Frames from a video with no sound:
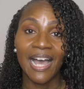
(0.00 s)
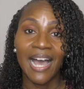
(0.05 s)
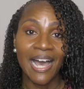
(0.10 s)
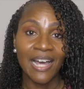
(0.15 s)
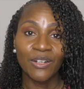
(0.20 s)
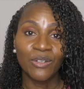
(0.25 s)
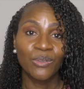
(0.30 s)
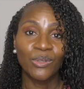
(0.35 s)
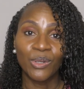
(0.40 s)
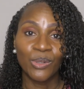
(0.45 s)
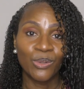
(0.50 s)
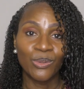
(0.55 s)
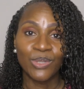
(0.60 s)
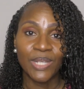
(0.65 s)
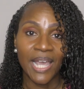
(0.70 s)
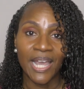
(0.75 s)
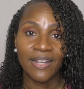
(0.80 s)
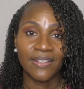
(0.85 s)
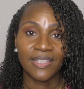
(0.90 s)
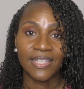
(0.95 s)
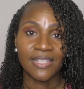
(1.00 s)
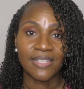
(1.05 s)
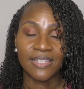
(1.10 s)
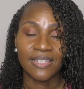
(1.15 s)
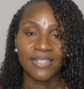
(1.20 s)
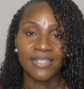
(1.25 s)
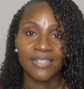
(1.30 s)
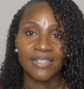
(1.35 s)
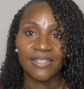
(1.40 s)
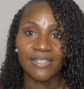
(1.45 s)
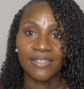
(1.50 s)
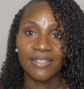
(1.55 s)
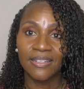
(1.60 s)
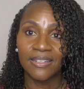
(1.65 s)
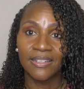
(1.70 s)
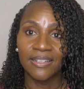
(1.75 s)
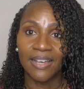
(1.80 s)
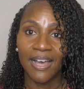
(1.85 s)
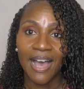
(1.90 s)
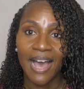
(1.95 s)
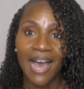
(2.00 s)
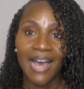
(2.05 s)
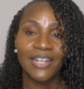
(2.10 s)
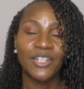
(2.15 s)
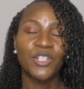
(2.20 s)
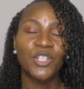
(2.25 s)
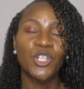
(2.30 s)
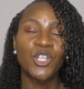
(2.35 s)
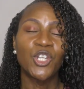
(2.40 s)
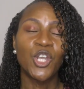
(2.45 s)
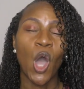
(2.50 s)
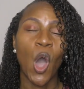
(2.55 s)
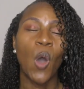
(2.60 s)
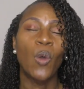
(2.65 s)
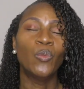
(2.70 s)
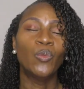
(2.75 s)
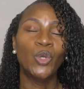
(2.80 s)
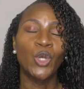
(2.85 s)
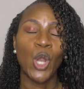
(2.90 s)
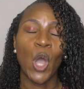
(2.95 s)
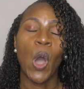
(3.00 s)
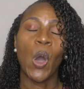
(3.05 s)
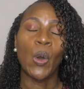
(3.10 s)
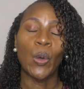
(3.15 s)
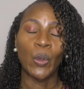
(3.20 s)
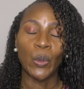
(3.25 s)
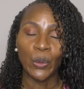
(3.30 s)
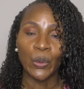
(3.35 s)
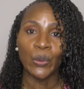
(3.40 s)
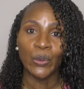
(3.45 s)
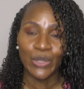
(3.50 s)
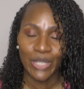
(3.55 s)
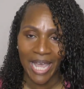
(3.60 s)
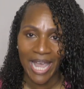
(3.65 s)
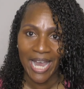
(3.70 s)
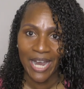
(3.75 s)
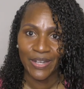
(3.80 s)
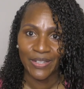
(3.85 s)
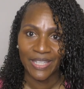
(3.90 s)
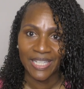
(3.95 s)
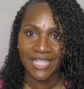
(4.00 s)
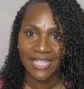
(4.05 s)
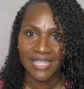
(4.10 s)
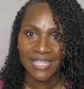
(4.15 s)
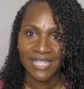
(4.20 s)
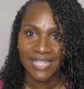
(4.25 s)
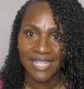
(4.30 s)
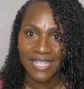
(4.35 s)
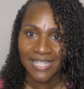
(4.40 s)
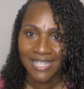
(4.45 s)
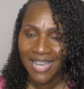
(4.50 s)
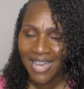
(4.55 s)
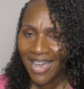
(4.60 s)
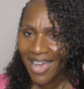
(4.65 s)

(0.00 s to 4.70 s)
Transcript: I don't know whose hair this is. I don't know whose hair this is.